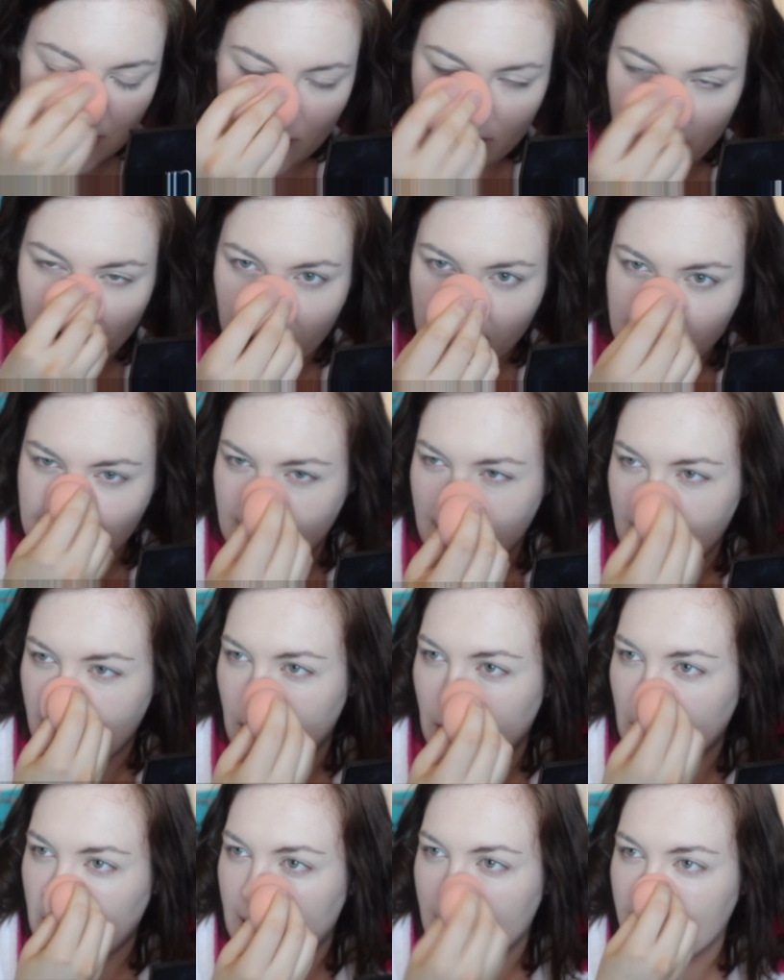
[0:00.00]
So right
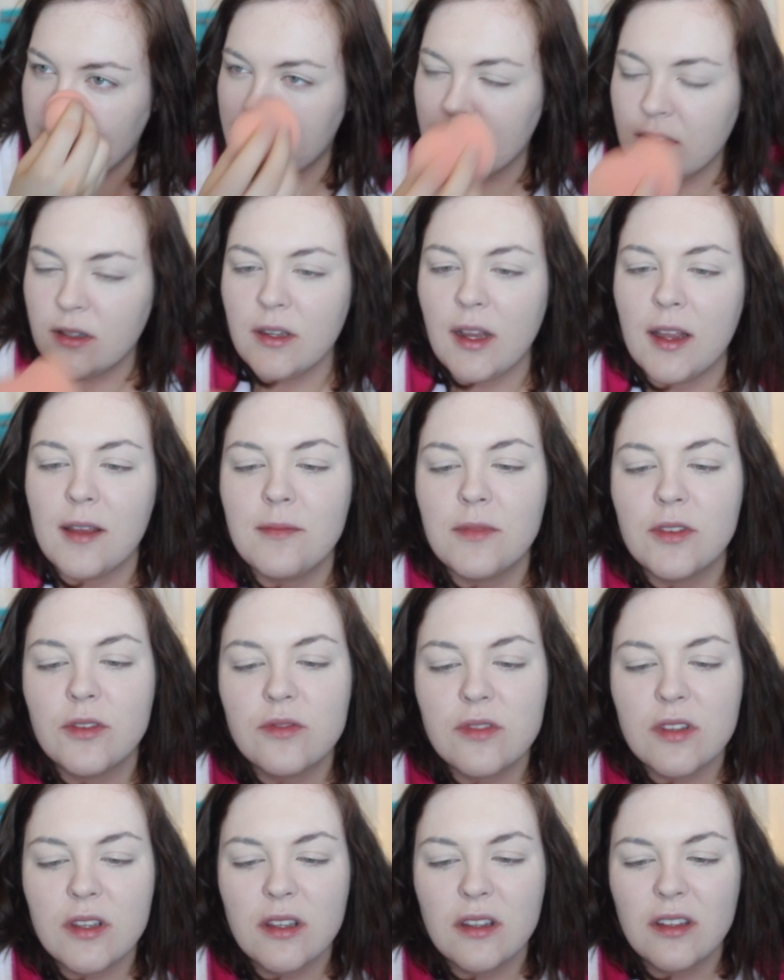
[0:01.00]
now I've been, I'm
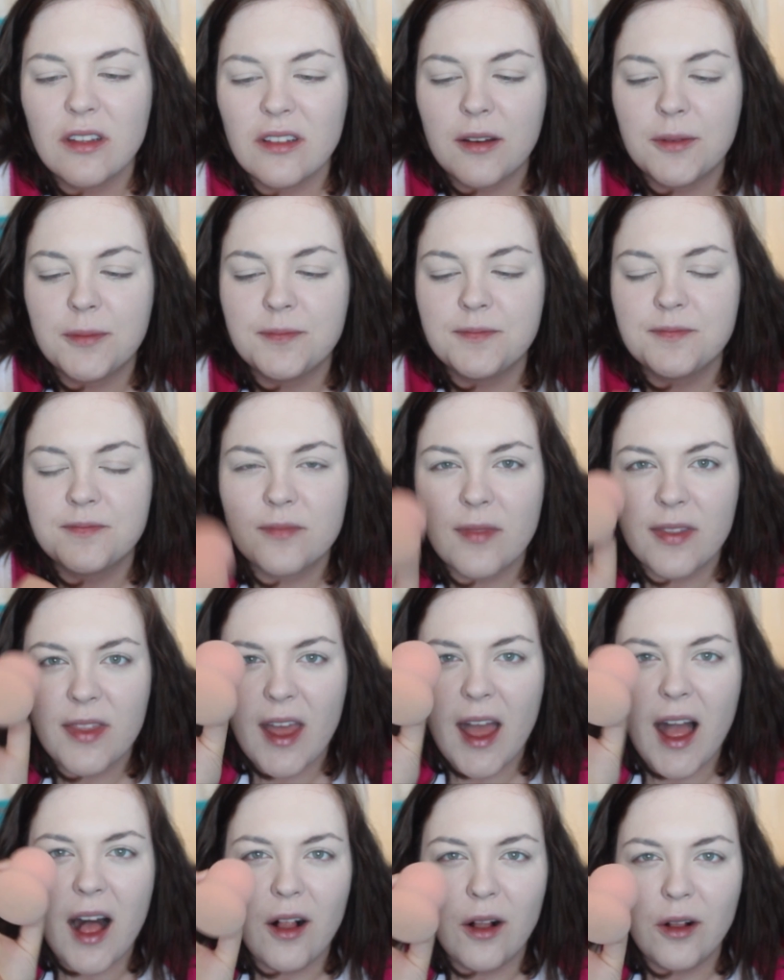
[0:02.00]
using the,
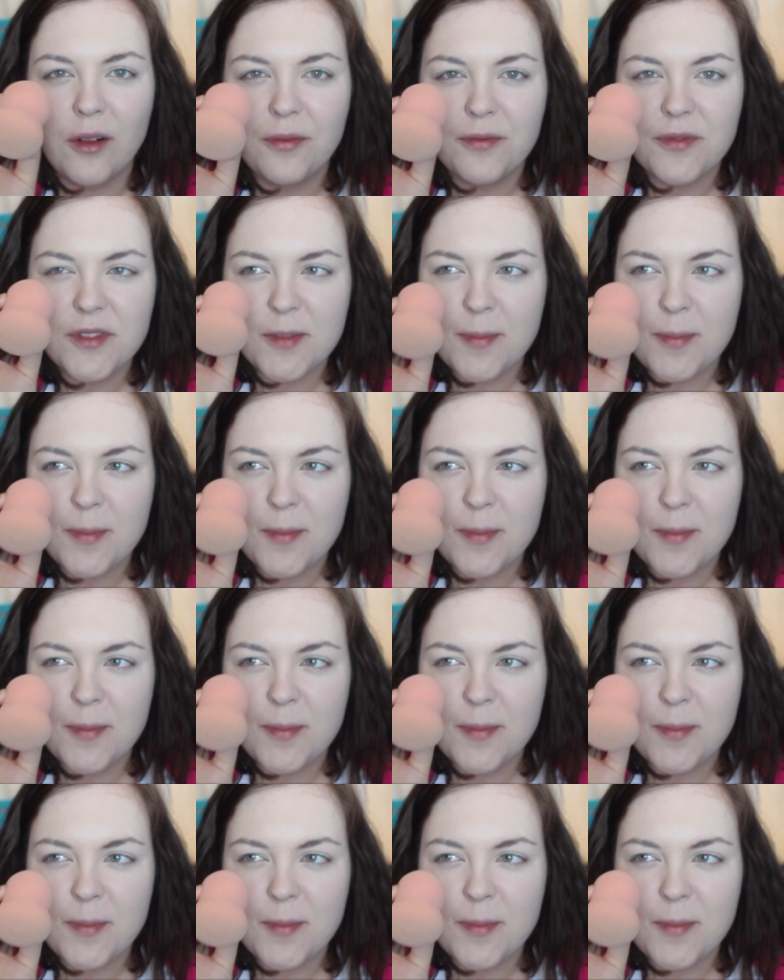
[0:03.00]
the e.l.f.